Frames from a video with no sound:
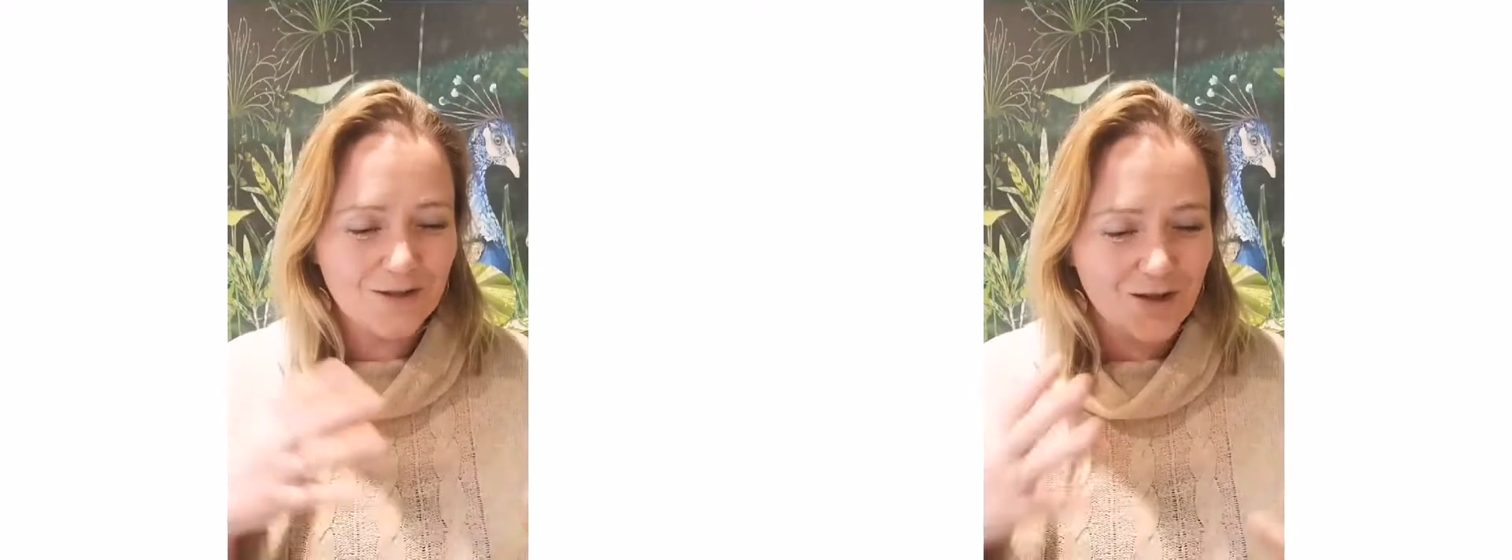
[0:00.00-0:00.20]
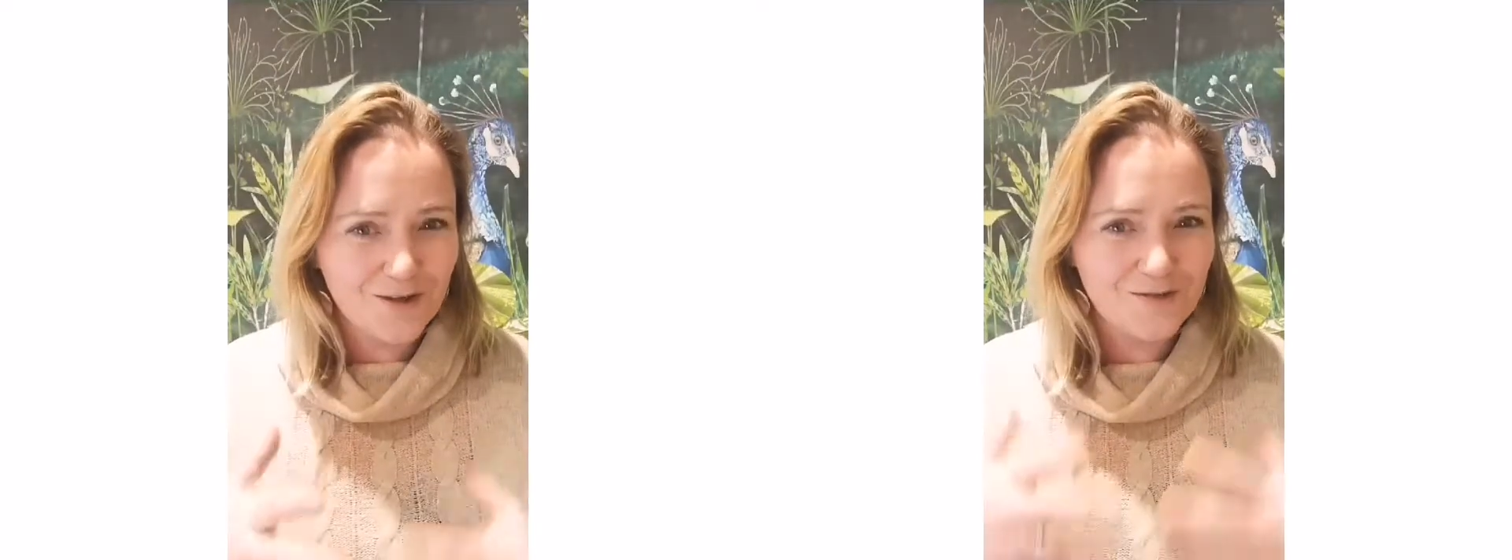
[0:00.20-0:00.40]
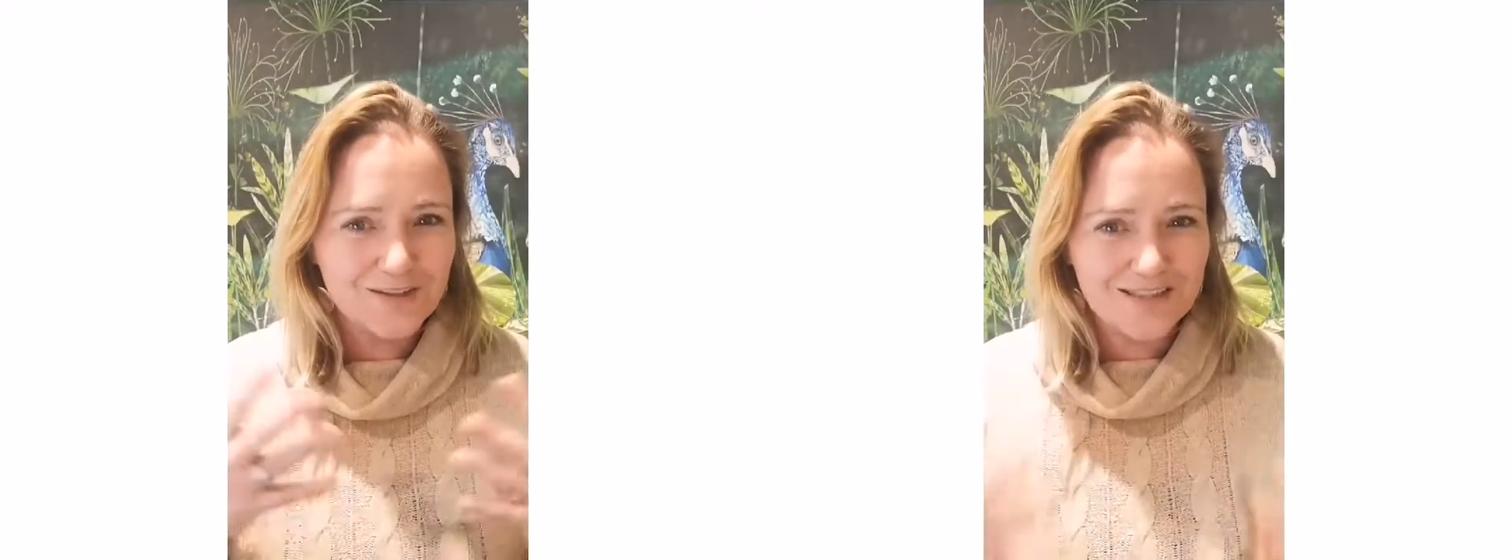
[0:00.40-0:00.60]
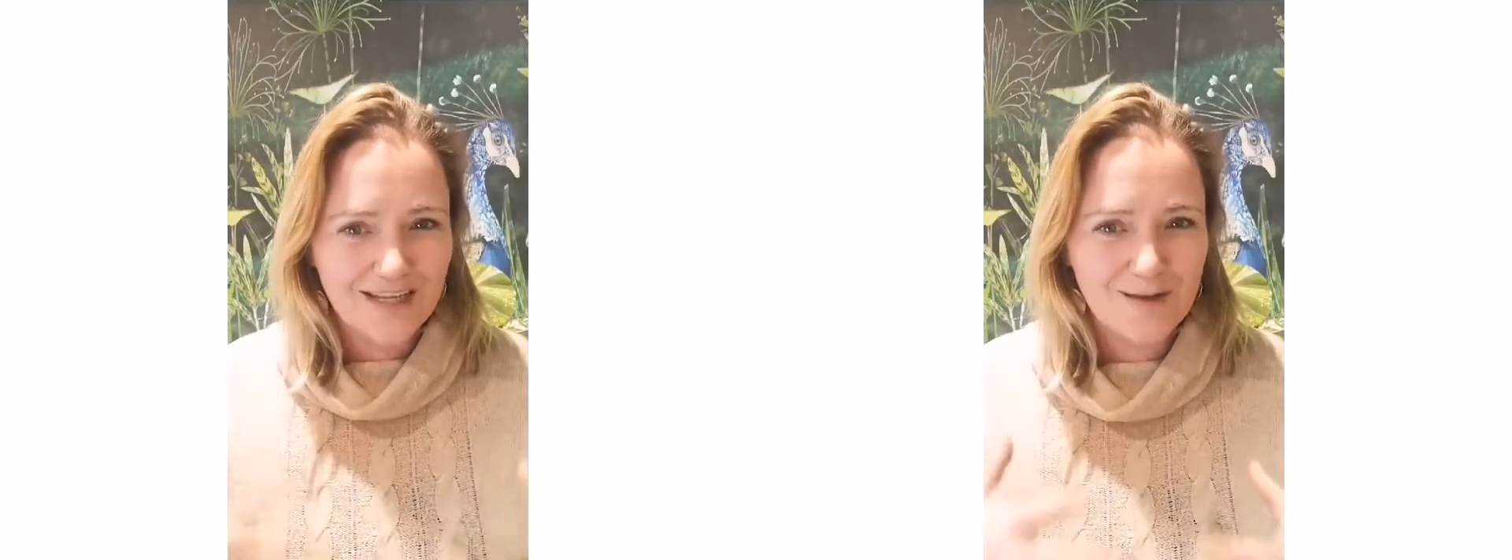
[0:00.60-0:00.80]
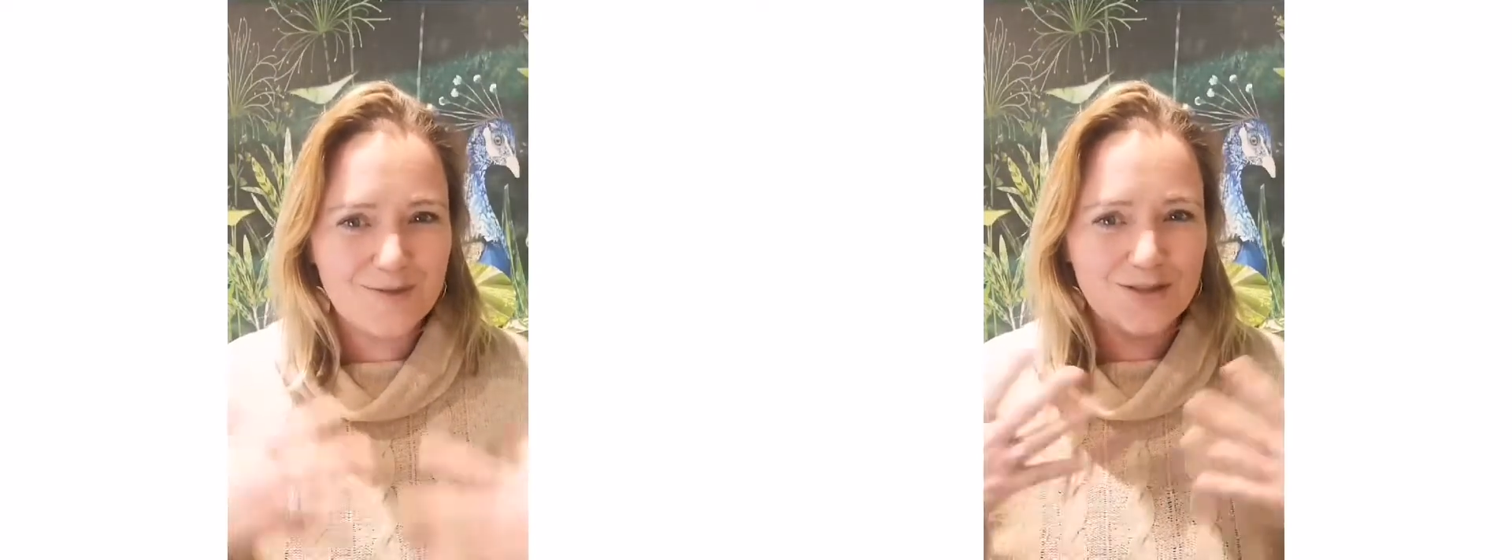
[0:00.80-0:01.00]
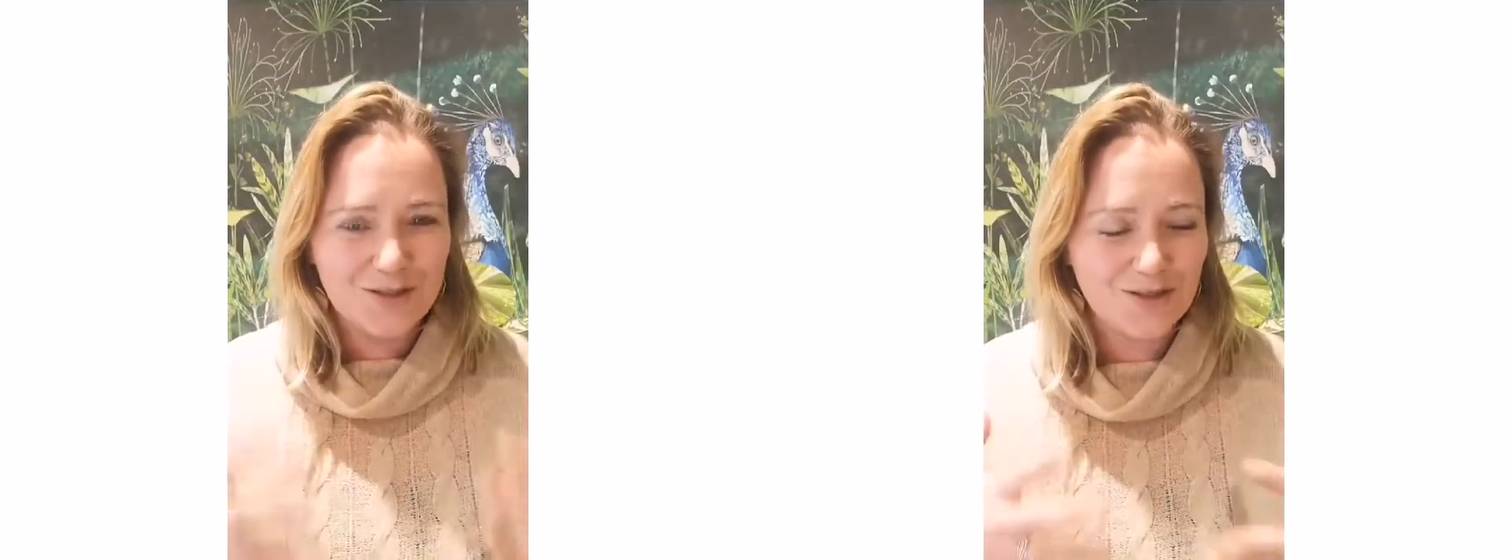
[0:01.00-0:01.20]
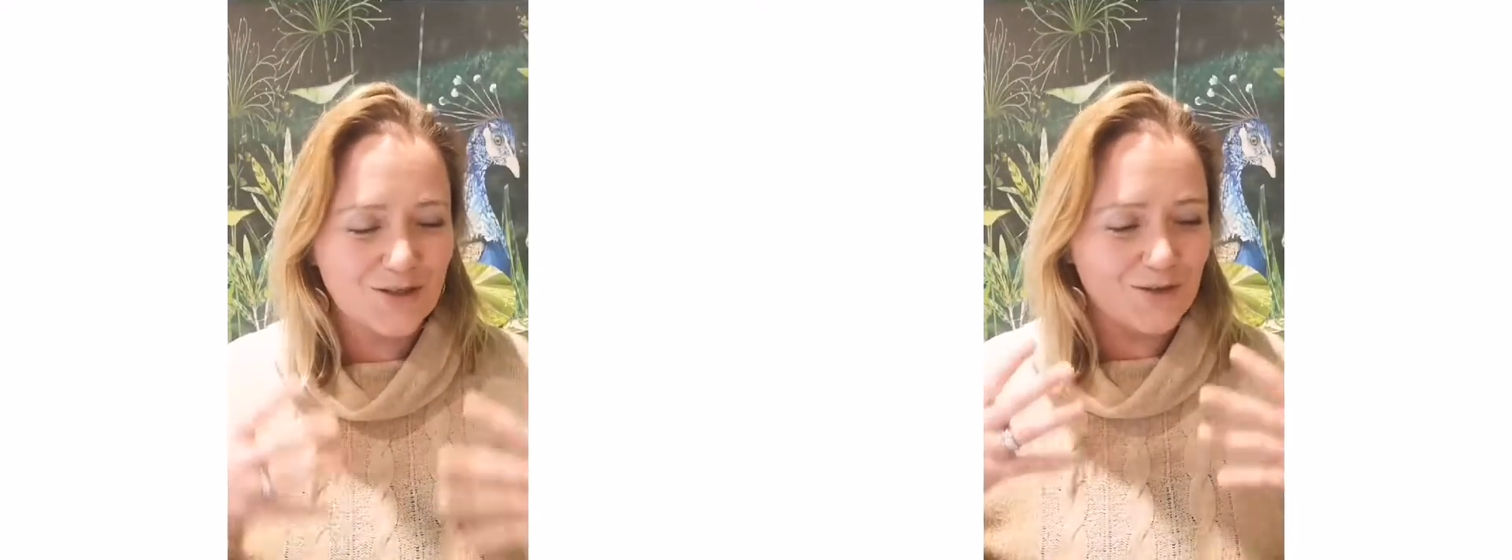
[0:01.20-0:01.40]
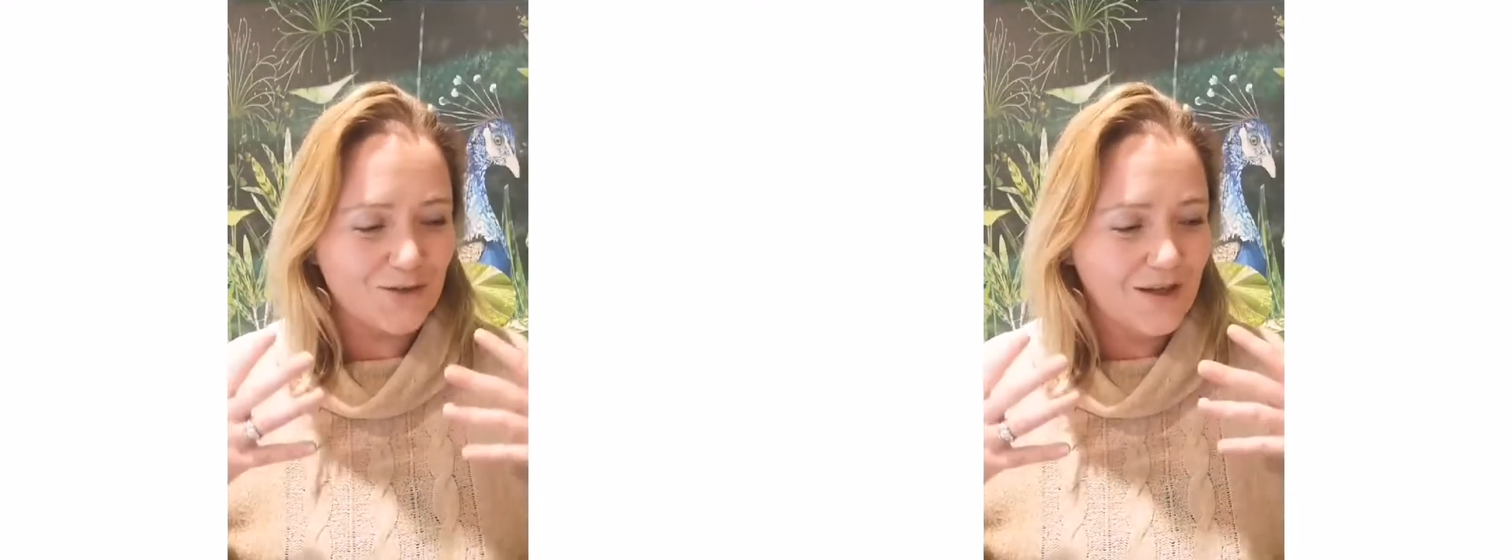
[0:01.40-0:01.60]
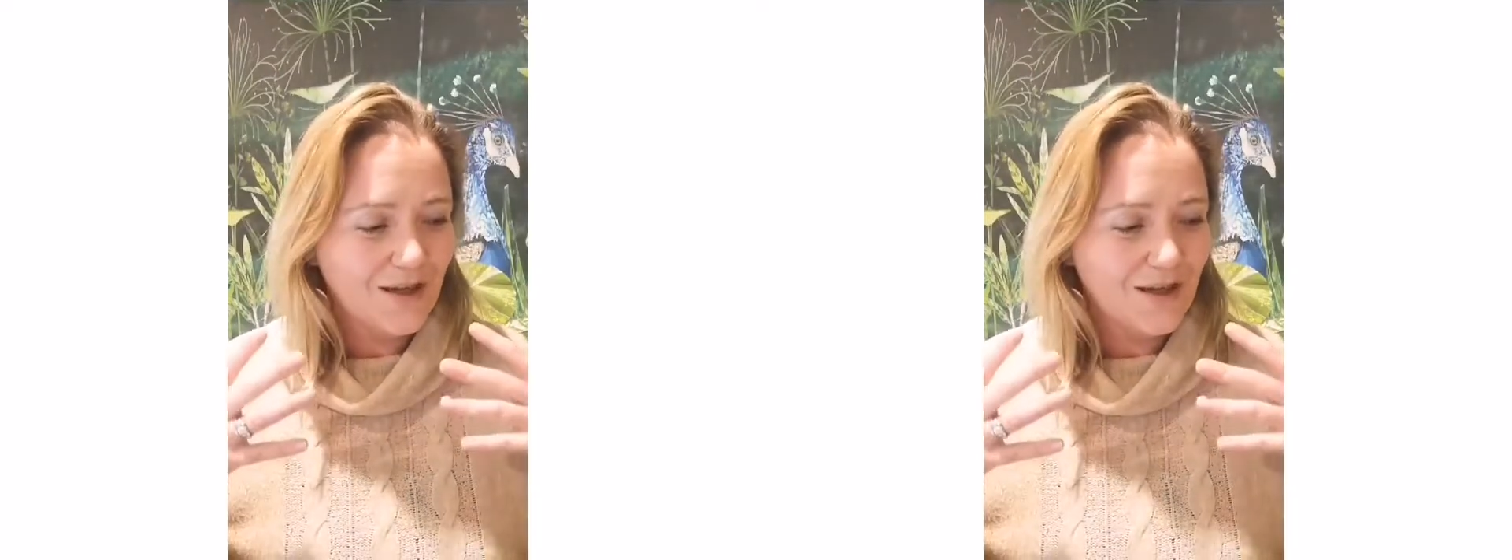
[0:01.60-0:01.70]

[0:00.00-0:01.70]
to kind of adapt to